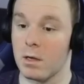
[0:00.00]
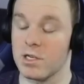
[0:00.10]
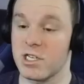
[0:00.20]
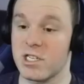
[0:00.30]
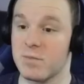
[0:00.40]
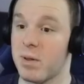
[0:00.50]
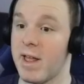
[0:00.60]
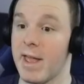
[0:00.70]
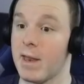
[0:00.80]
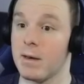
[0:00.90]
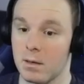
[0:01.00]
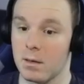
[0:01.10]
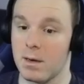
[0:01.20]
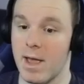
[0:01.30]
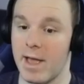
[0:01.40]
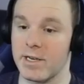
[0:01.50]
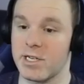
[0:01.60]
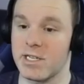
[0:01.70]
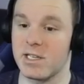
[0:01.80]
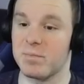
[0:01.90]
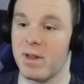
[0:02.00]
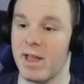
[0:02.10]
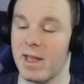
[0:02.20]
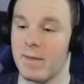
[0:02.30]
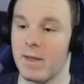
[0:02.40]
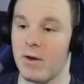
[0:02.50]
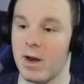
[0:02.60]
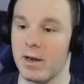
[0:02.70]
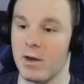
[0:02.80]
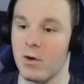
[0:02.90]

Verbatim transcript: She's just playing. Nah, she's just playing. There ain't